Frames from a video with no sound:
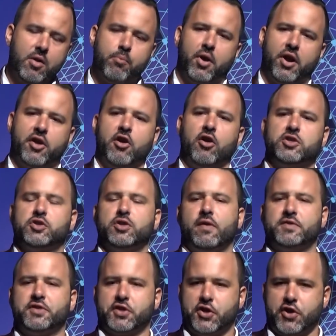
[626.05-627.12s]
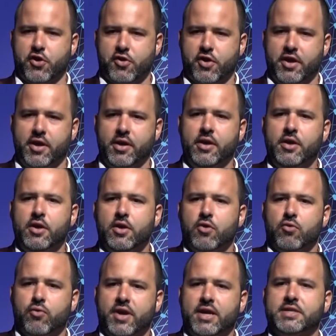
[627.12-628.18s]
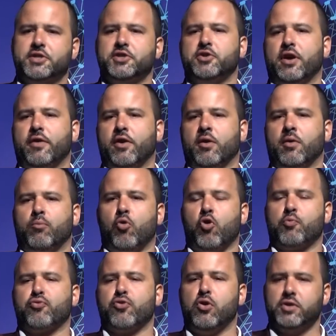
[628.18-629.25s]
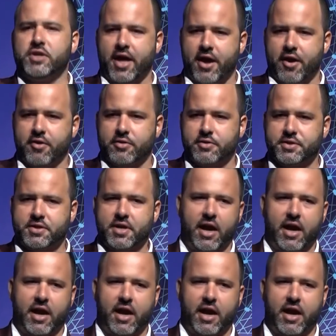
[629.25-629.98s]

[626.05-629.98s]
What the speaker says: but you also have security risk. You're more prone to errors.